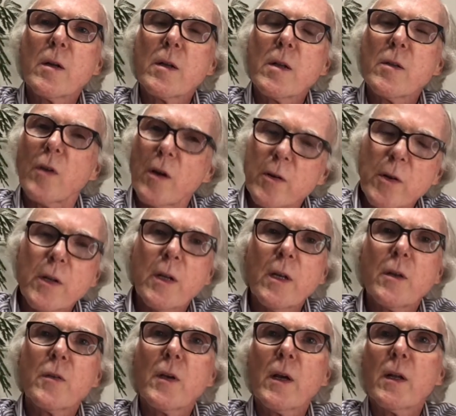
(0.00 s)
it's hard to tell
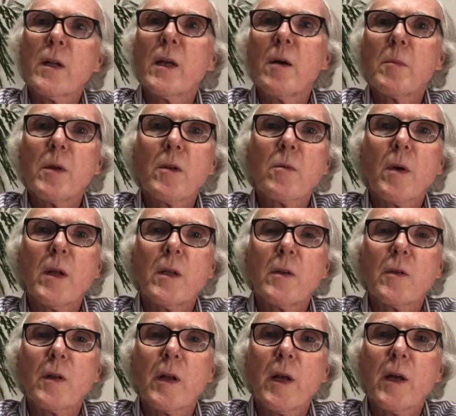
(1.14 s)
exactly how many ratings
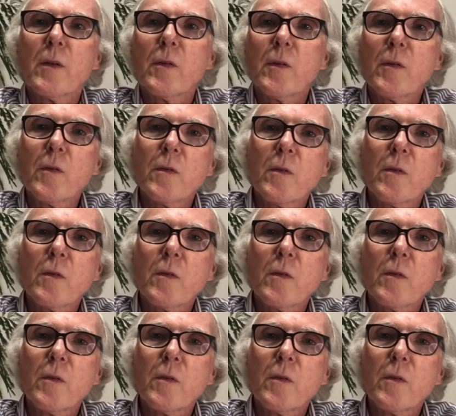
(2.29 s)
it has. This is a